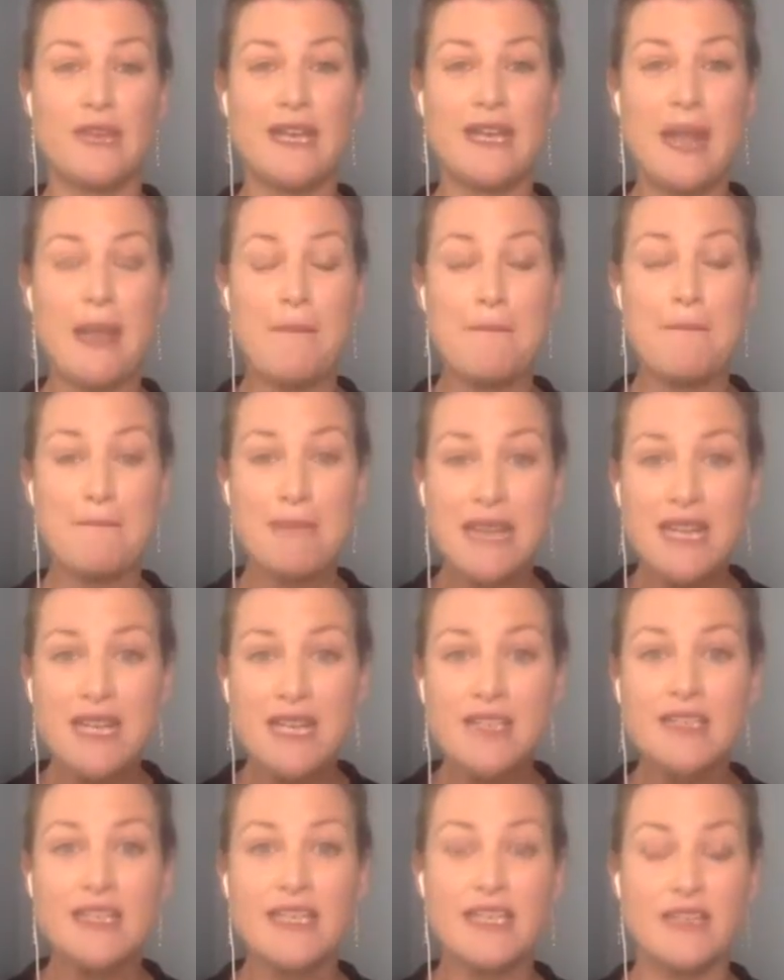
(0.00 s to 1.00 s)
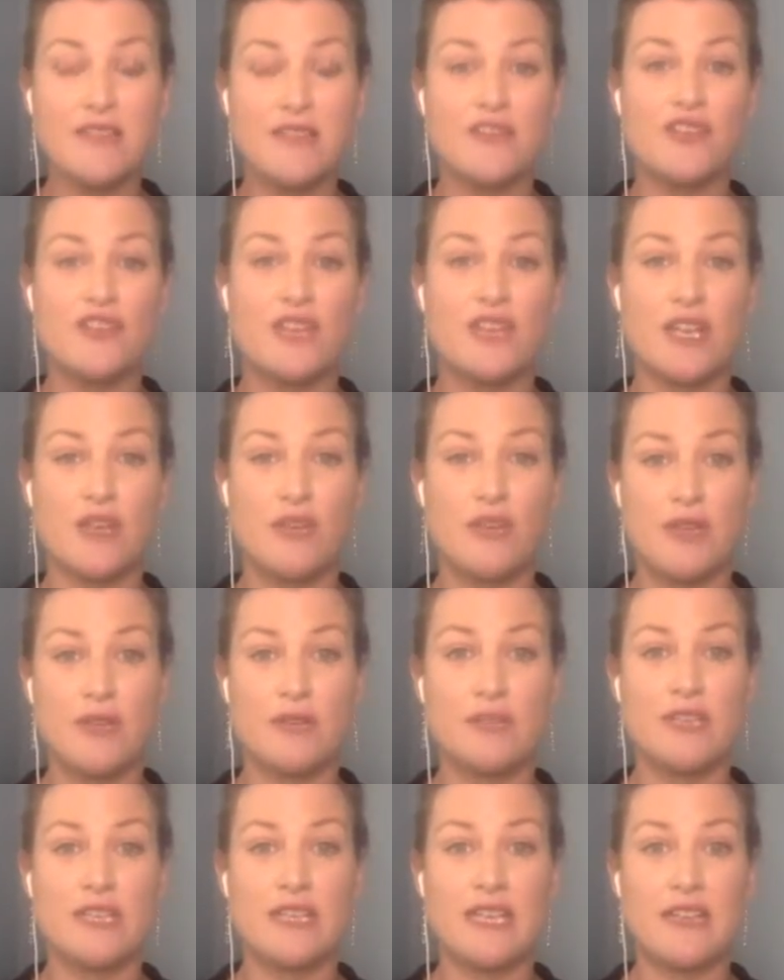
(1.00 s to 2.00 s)
that immediately gives you that
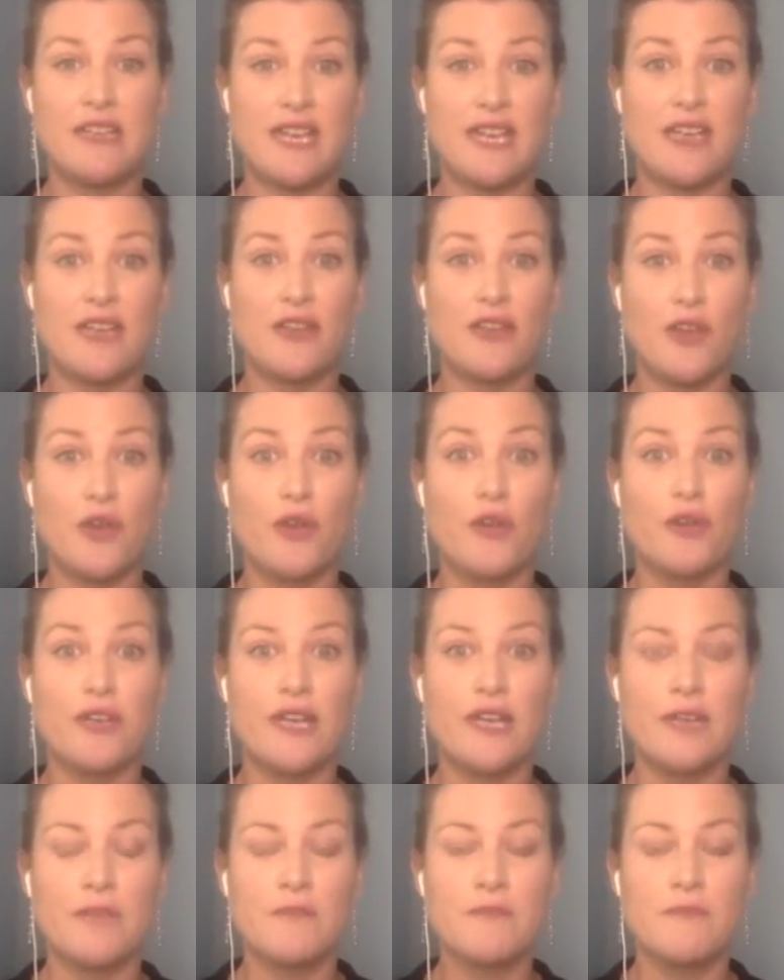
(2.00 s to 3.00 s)
credibility and that authority.